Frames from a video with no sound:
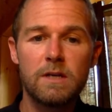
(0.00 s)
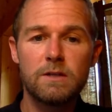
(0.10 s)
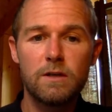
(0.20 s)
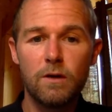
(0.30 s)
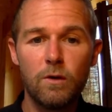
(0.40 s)

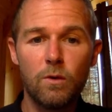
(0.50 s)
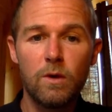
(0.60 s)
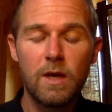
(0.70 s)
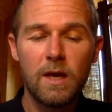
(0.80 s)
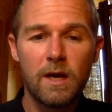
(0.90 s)
So
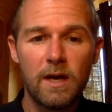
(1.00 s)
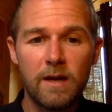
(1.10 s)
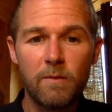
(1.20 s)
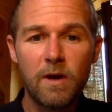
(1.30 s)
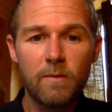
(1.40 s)
I
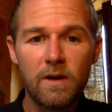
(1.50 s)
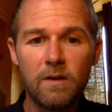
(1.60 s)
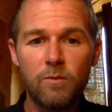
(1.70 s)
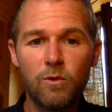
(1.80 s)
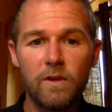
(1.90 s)
am coming
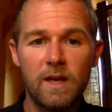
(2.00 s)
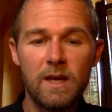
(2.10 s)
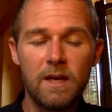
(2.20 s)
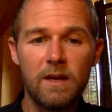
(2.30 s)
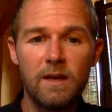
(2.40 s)
up with
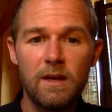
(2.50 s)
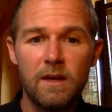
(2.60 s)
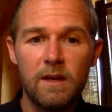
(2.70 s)
a